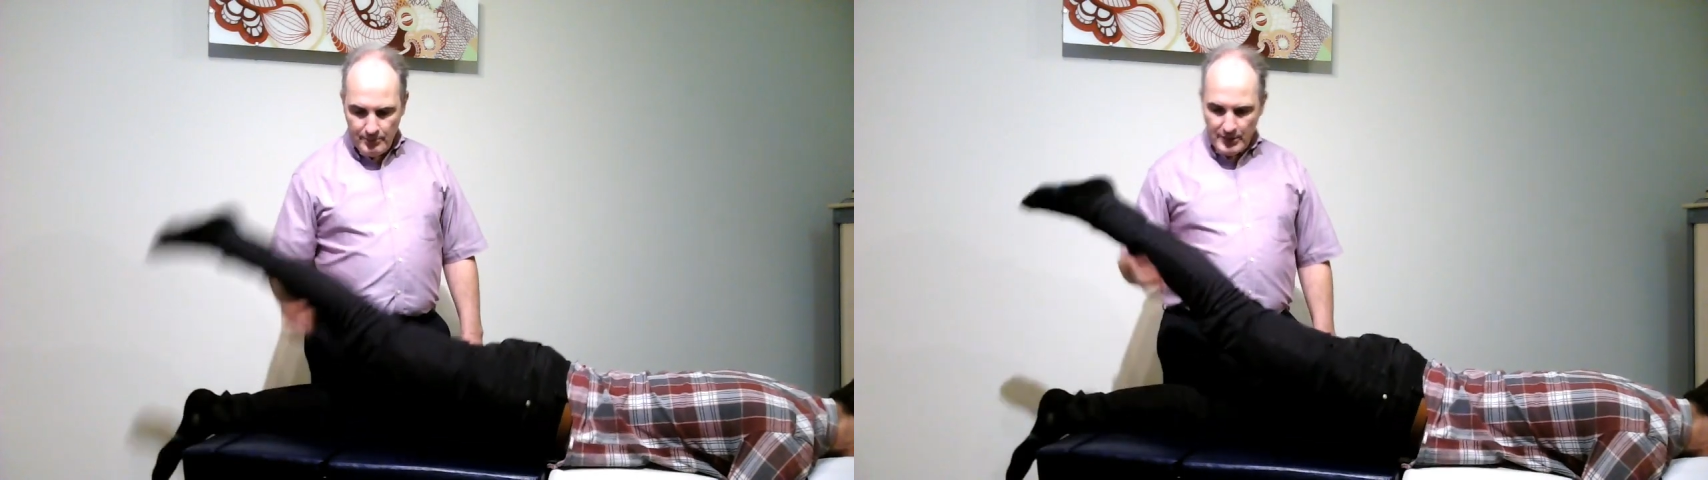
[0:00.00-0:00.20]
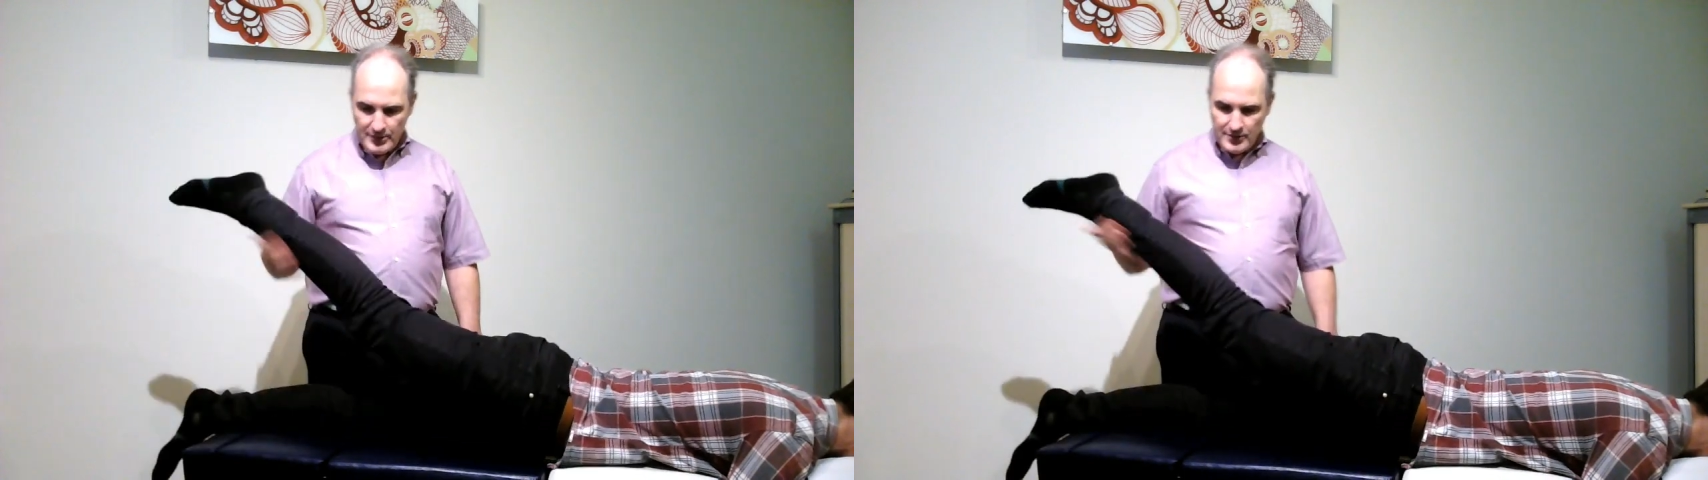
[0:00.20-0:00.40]

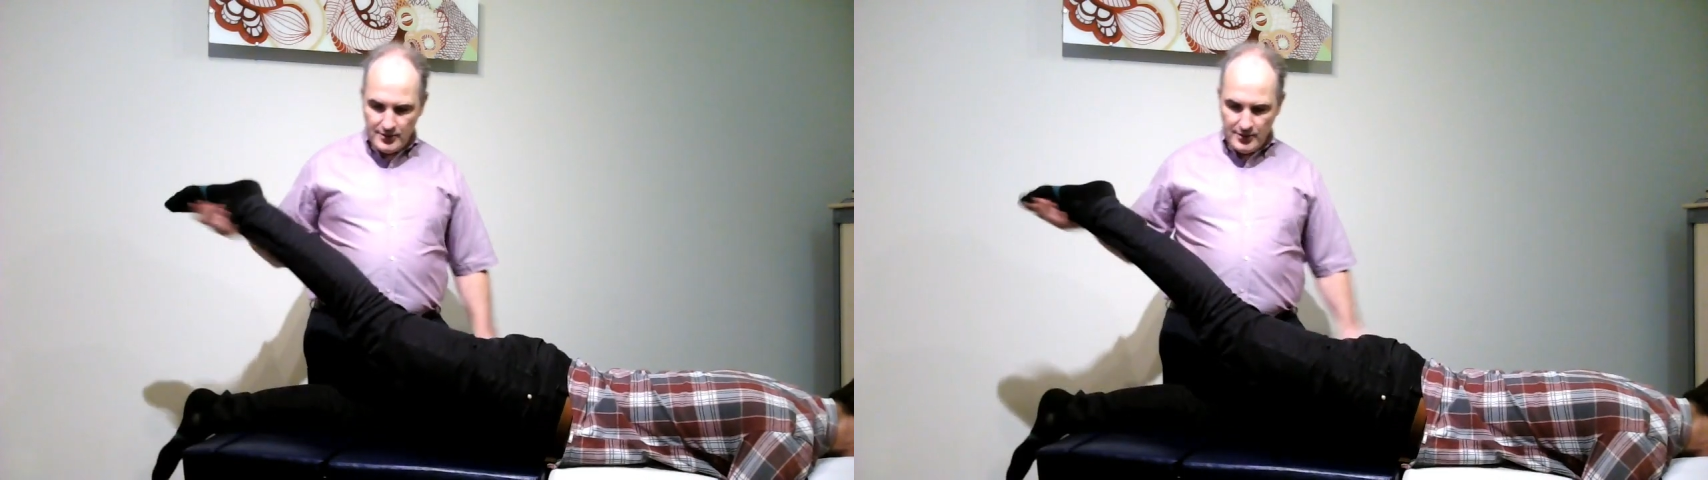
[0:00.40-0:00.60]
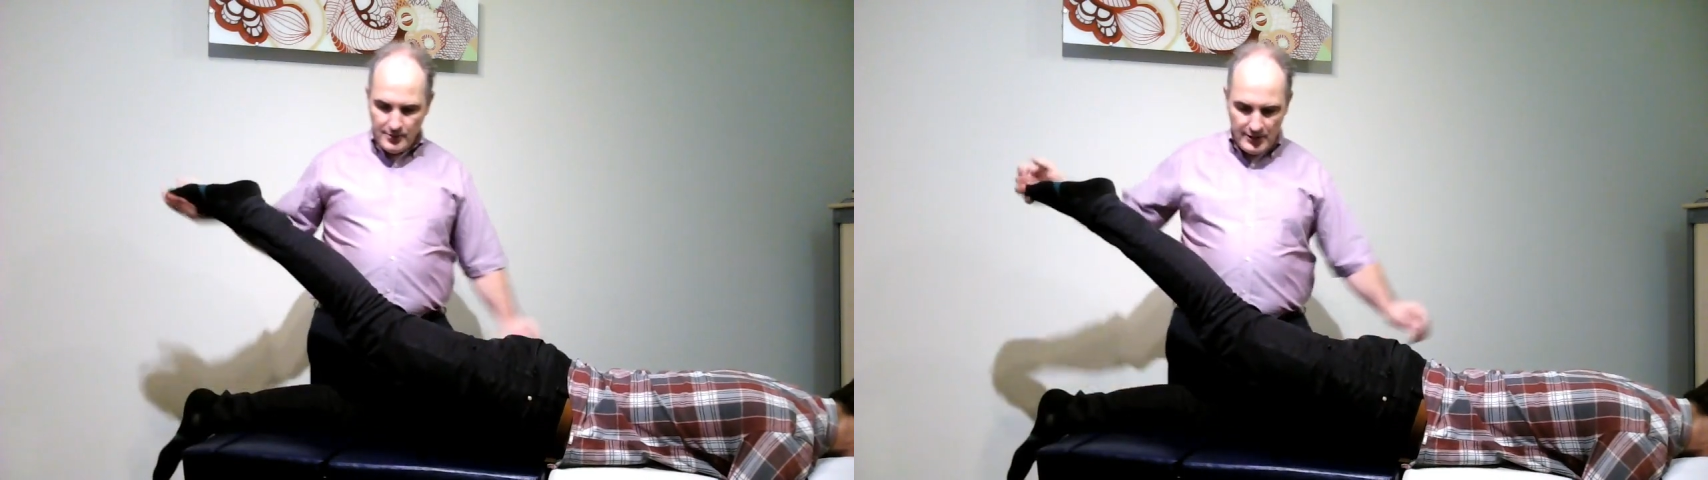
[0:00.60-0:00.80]
muscle
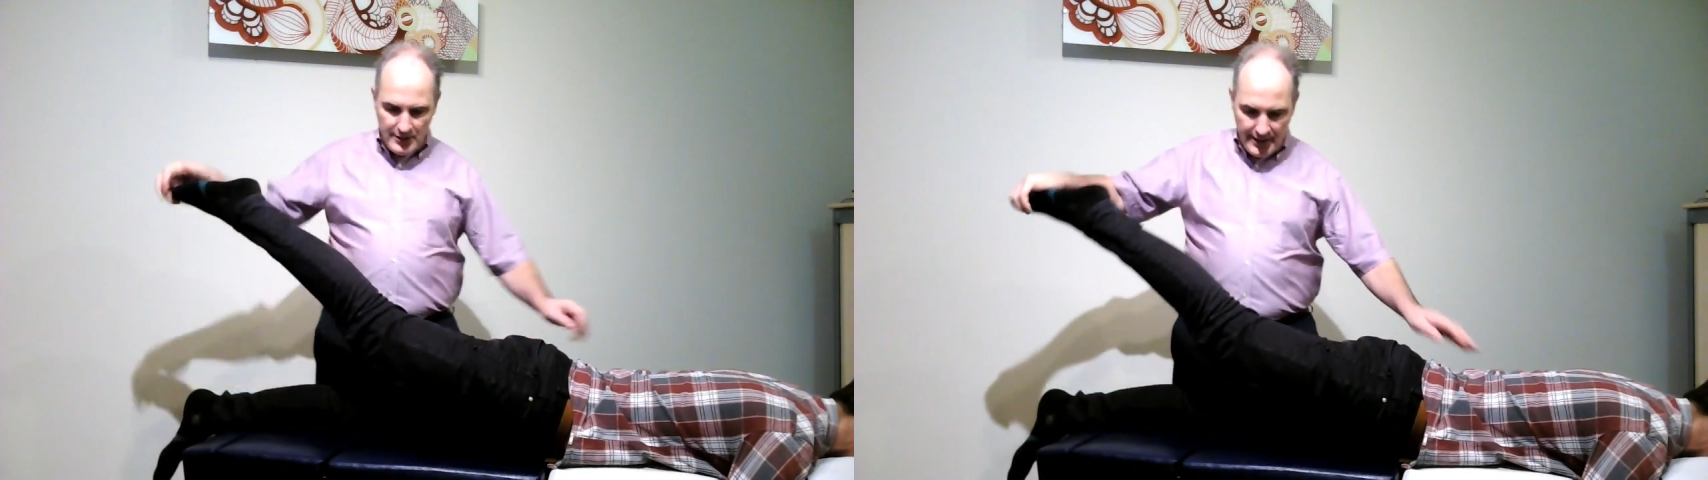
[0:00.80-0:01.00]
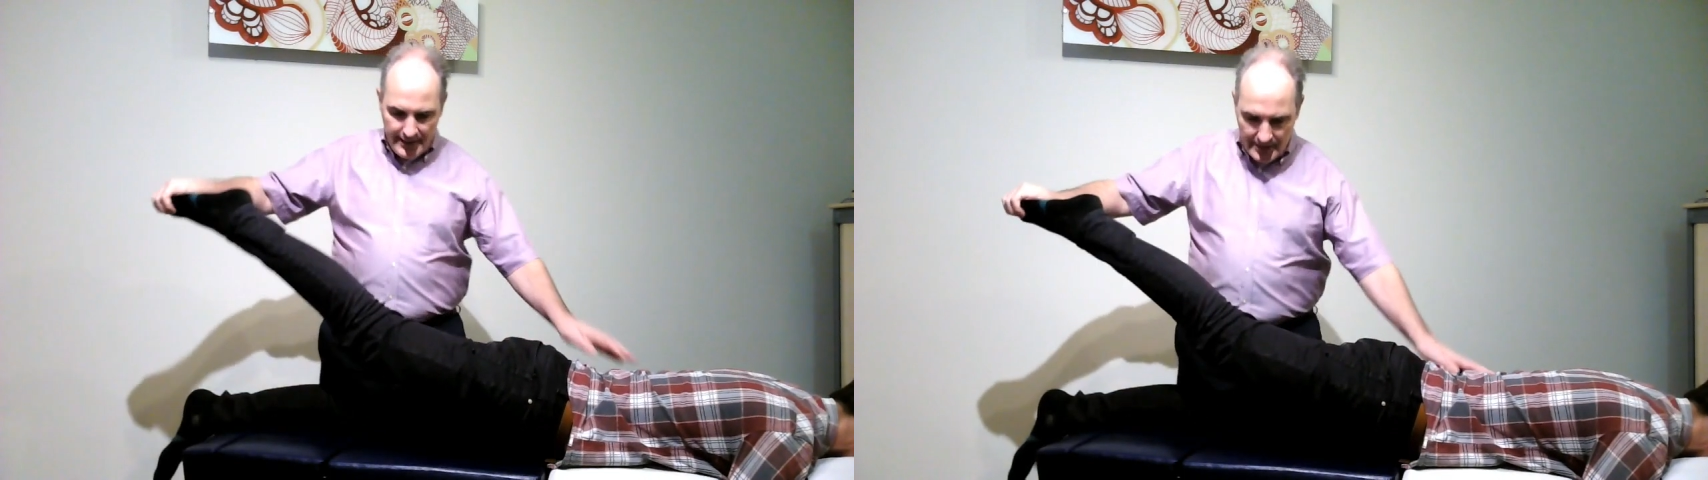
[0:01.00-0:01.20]
to
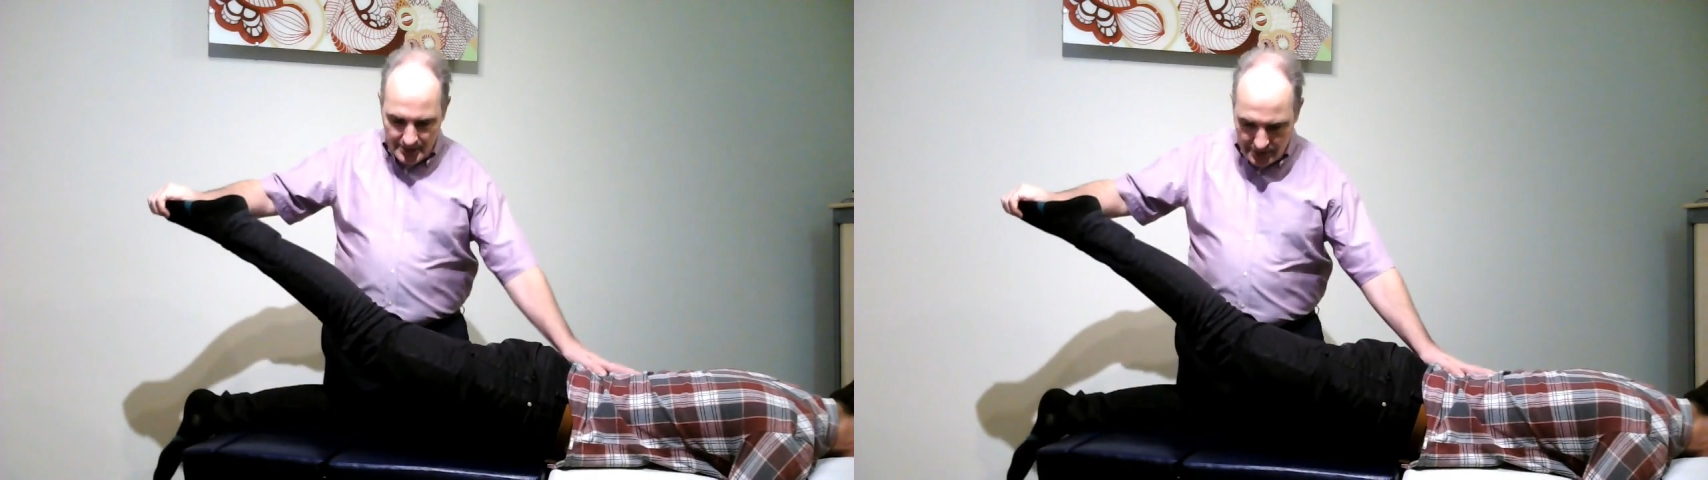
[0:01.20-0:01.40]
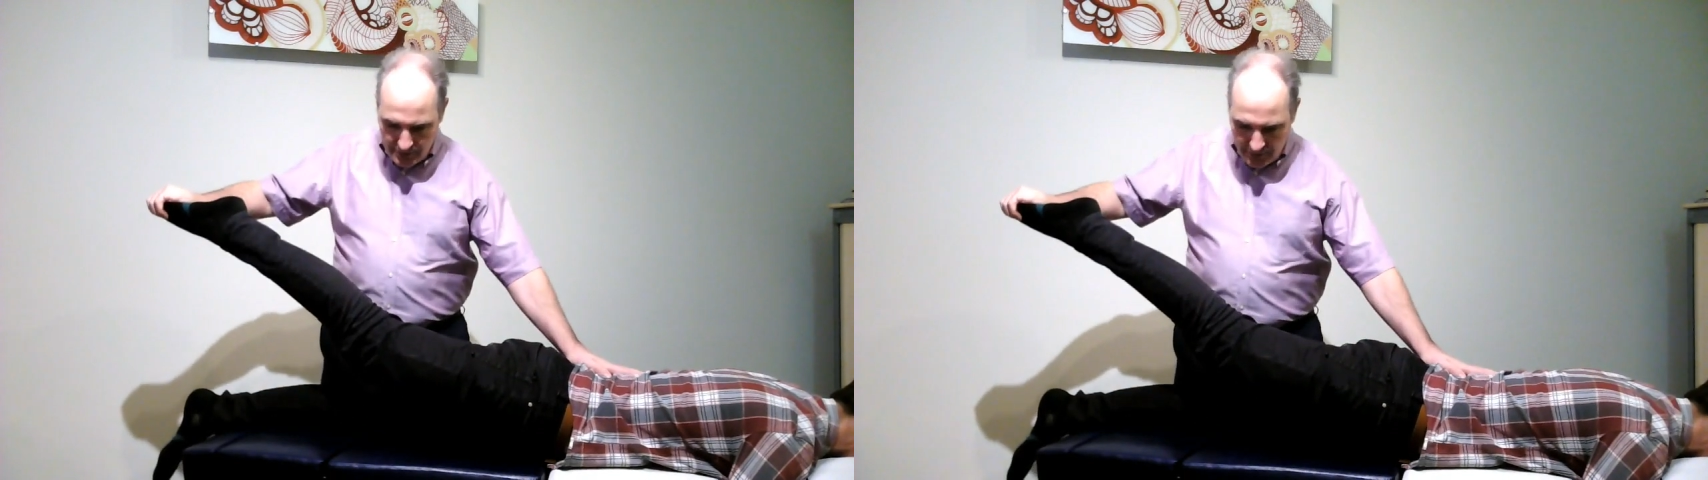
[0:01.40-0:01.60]
engage, you